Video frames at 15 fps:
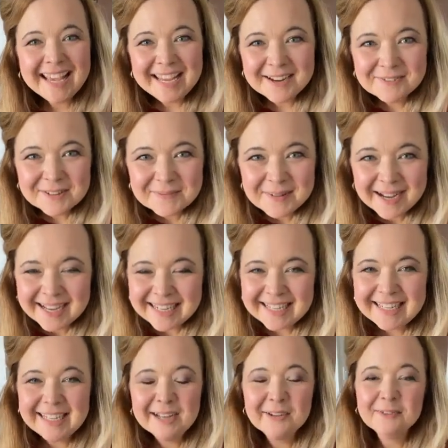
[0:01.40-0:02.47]
Hey
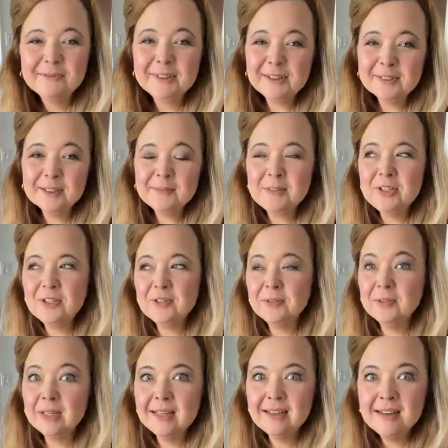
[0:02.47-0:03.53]
everybody, welcome
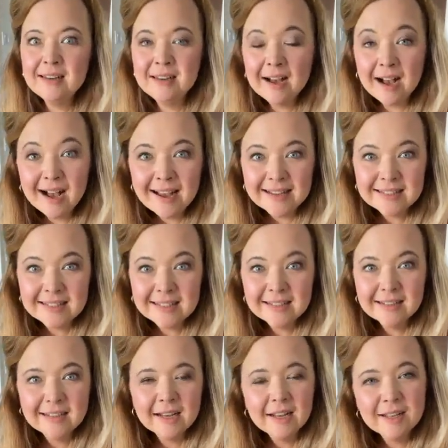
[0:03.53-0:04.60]
to Not
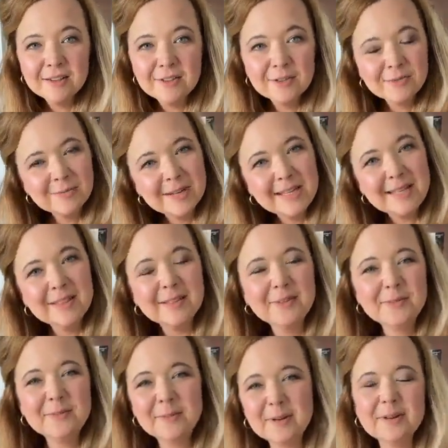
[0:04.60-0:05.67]
the Wreath
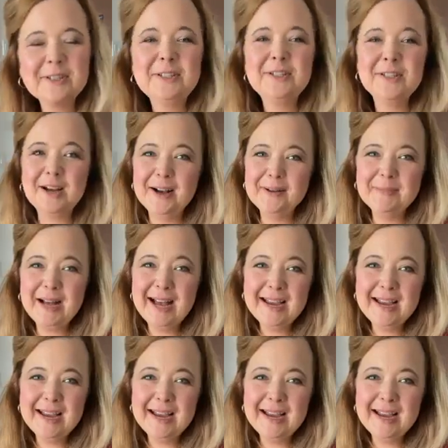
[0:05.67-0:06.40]
Workshop.